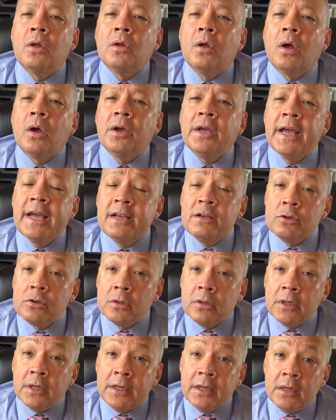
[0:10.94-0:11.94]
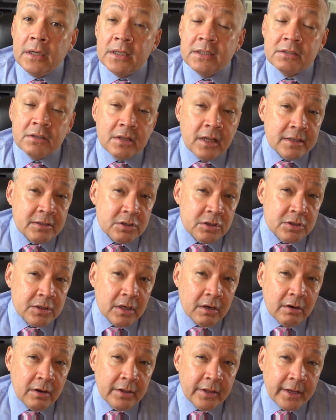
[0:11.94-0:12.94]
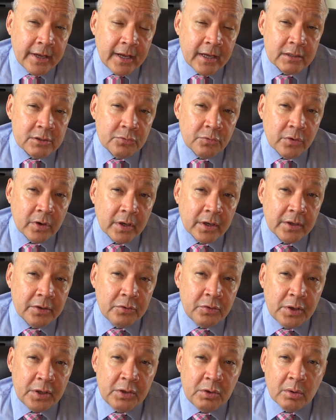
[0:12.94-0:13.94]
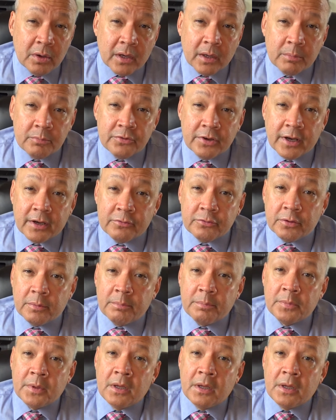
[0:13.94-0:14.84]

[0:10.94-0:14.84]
Occasionally it's necessary to ask for a continuing objection.